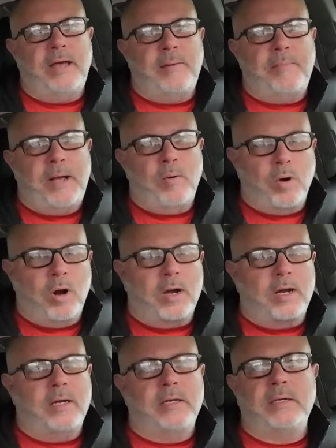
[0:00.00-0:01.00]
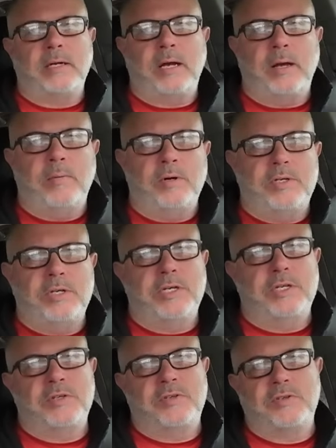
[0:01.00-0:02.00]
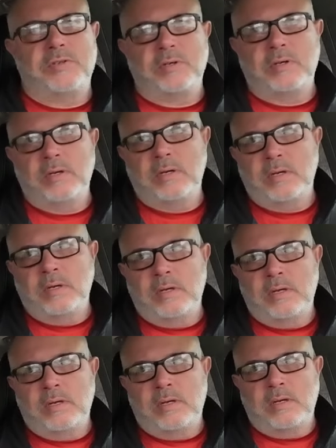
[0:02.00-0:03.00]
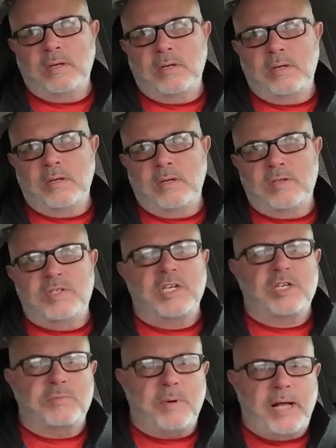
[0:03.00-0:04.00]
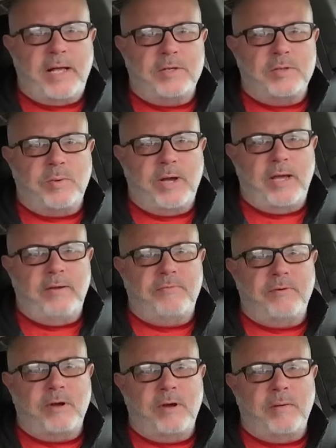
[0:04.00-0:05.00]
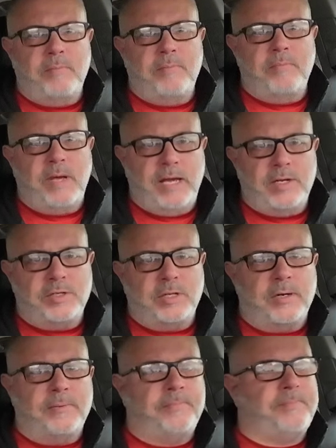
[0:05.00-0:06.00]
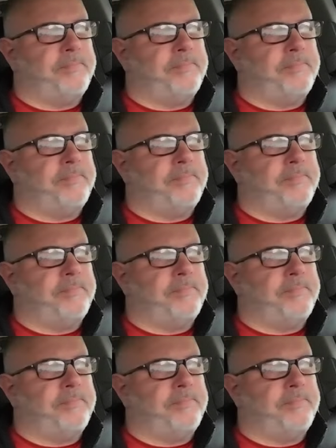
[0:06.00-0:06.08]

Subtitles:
at my work, which is 6 miles away from Angela.